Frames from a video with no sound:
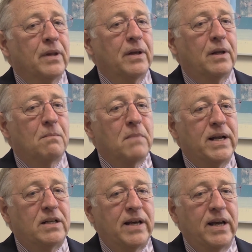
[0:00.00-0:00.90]
It
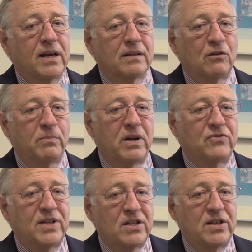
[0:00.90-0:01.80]
might take a little bit of
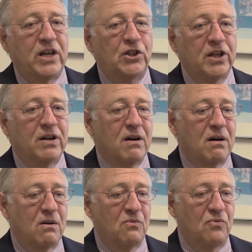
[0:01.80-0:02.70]
cessation
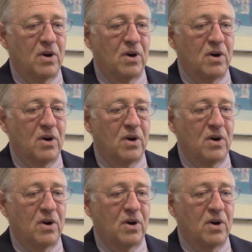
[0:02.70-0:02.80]
of